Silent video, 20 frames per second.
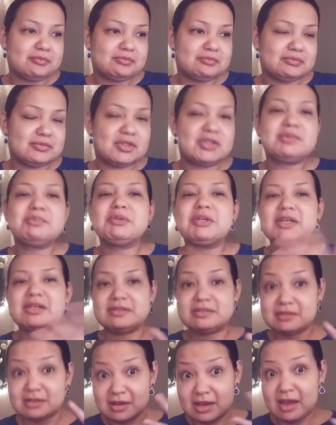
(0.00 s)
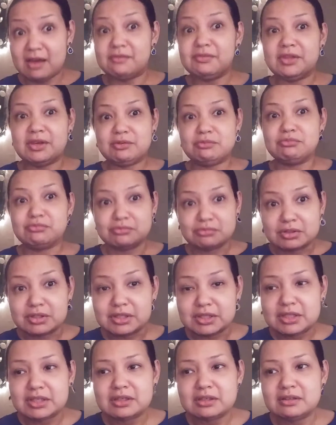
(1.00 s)
Just because they have like
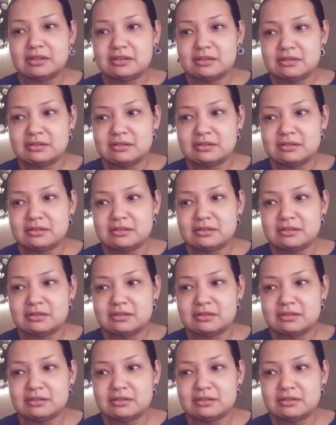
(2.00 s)
really